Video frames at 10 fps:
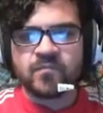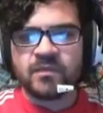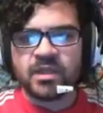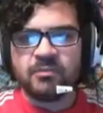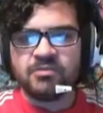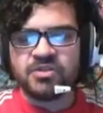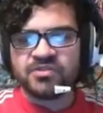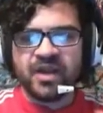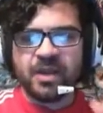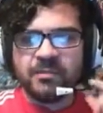And we'll just
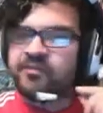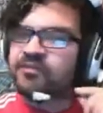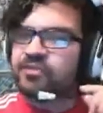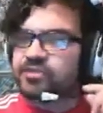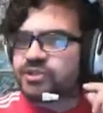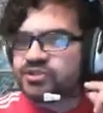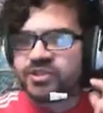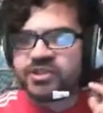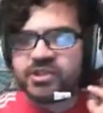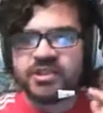fire main for 130.